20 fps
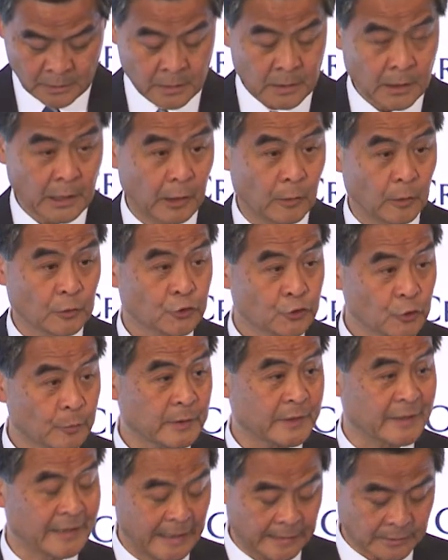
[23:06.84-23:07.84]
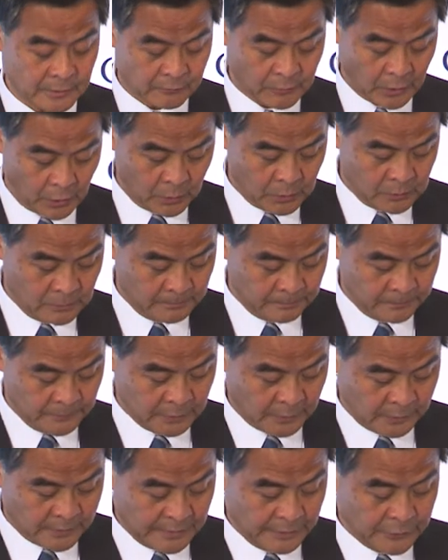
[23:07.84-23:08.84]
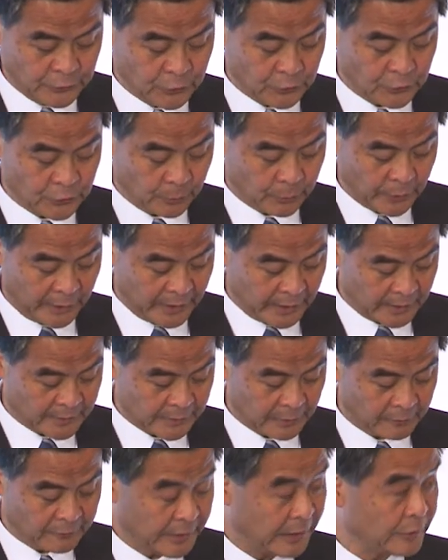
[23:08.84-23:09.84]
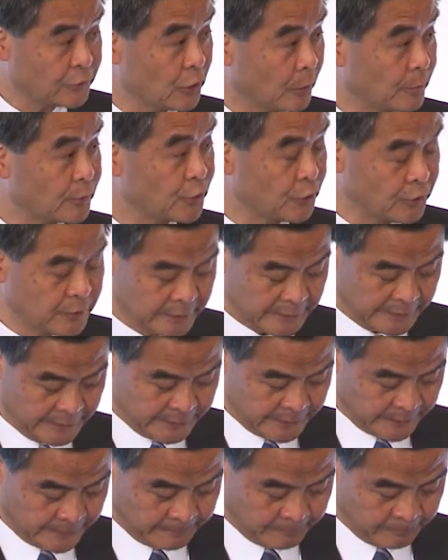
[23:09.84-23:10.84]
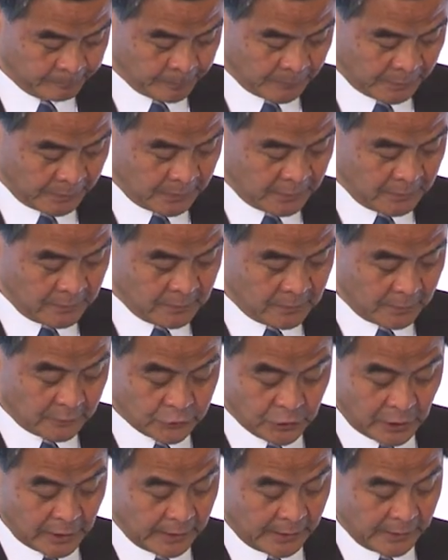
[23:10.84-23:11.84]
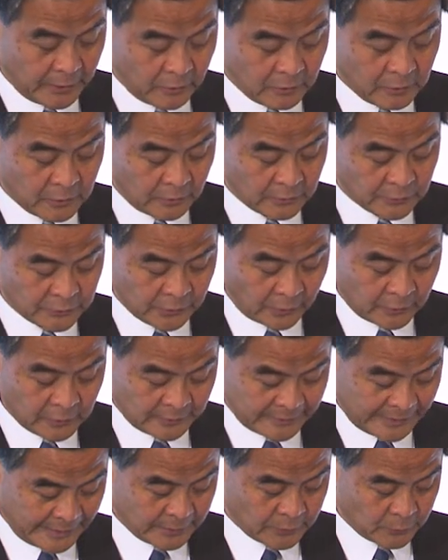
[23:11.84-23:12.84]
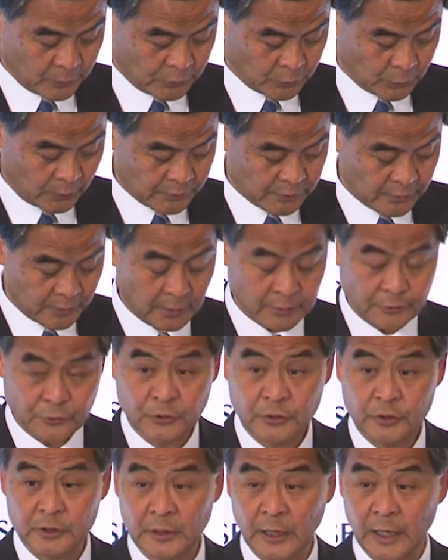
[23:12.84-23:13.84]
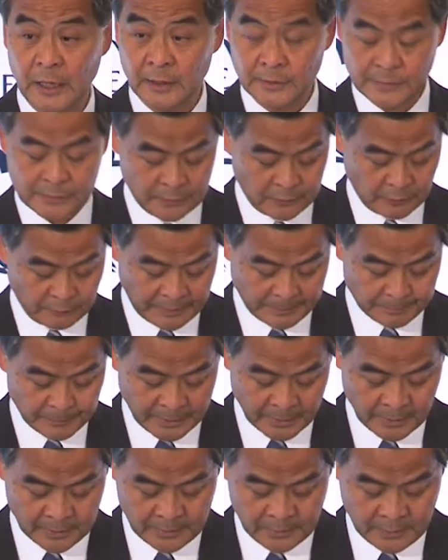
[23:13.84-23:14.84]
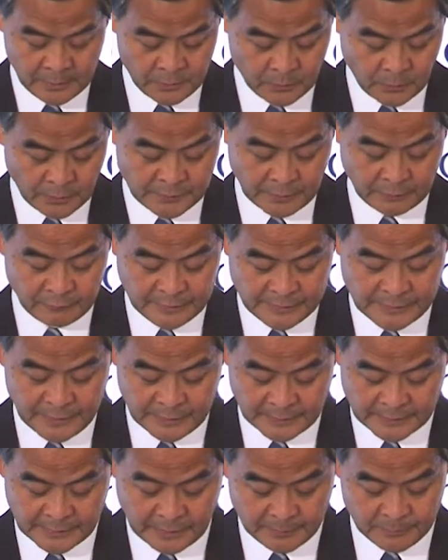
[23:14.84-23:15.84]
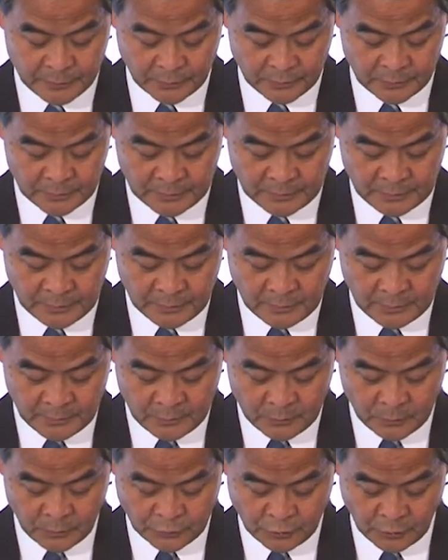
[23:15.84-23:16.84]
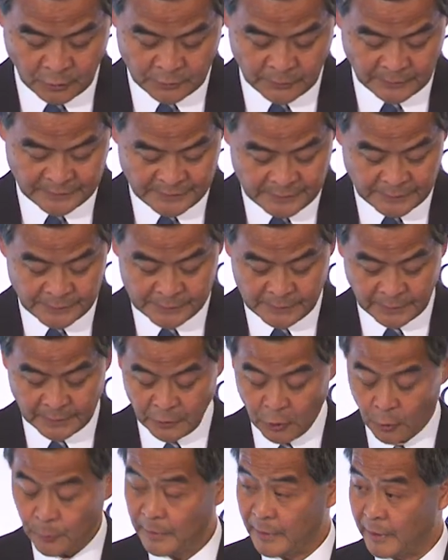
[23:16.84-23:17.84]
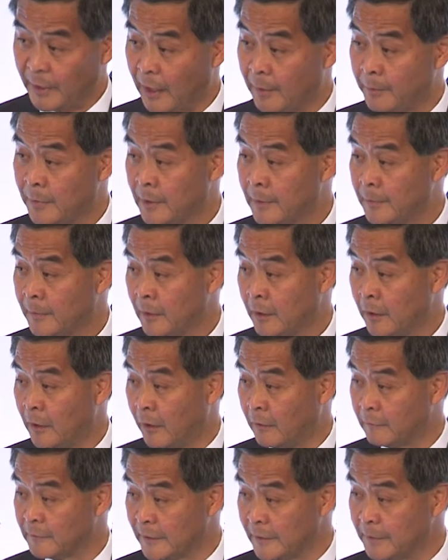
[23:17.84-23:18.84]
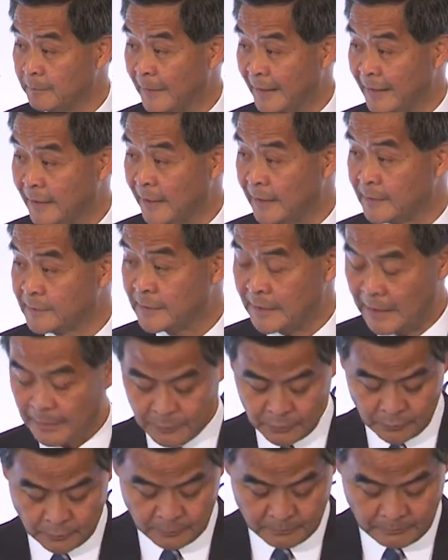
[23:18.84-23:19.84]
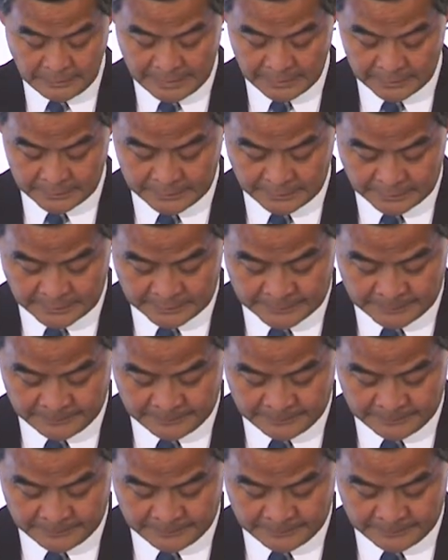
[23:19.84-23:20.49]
Our super connector role continues to bring us fresh opportunities. The Shanghai-Hong Kong Stock Connect, which was launched last November, was a recent example, which also assists in the opening up of the mainland's capital market,